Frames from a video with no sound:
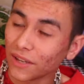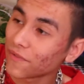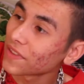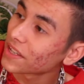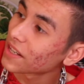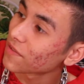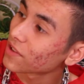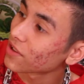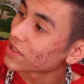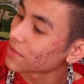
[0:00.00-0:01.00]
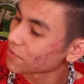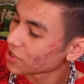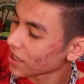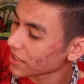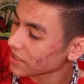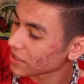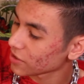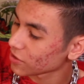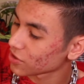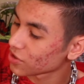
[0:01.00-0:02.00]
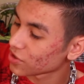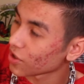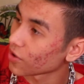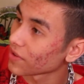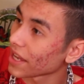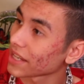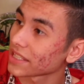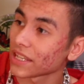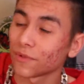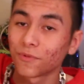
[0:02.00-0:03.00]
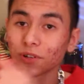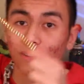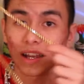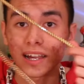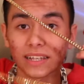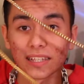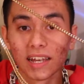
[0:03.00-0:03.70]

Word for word: Definitely gonna have close-up shots. It looks so nice and real, guys.